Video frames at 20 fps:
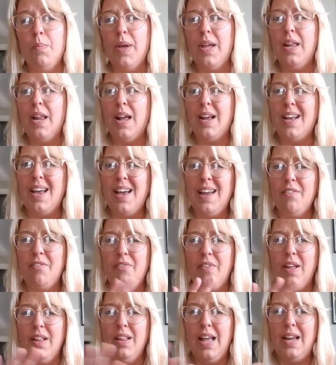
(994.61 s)
but I kind of
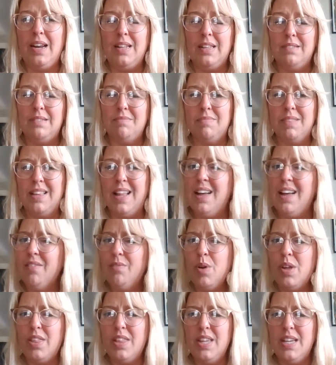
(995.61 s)
fell out of
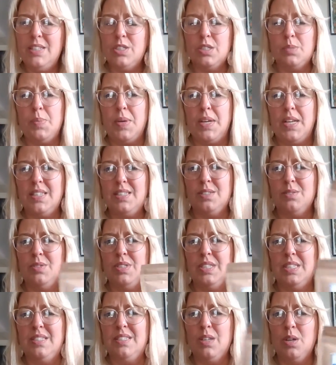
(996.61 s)
love with it just because it
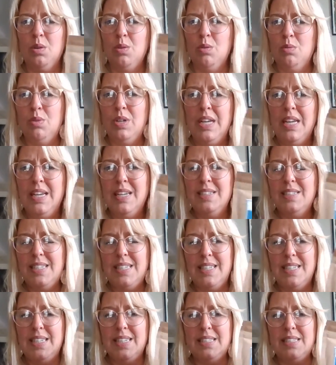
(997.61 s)
was so
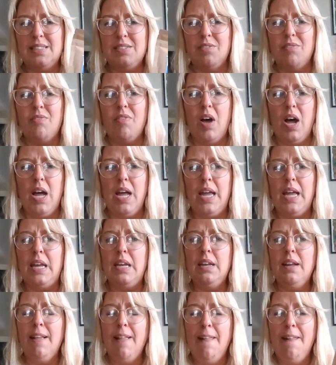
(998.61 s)
tedious to
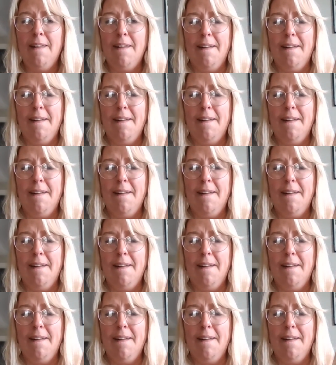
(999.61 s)
find